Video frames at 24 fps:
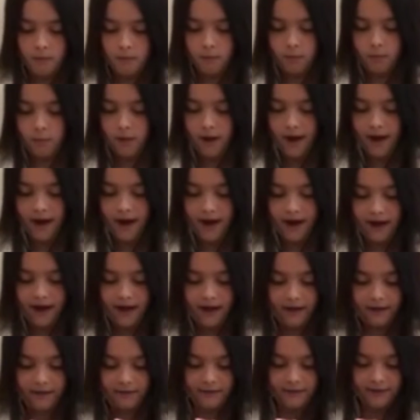
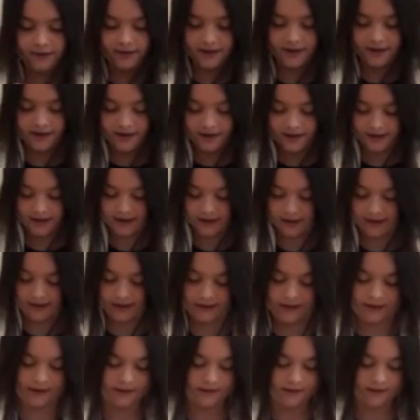Wow, okay.
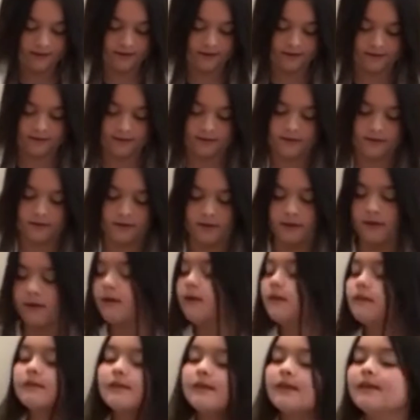
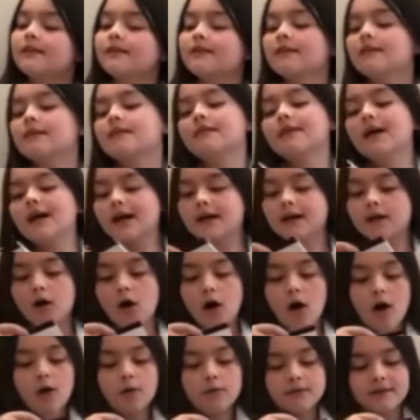This looks like,
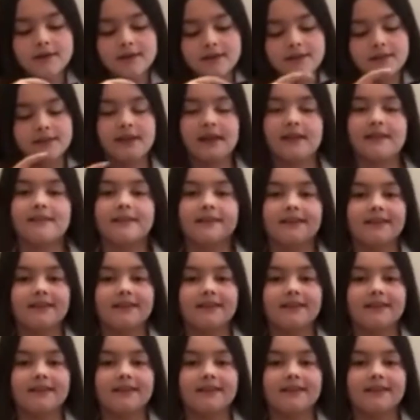oh, this says a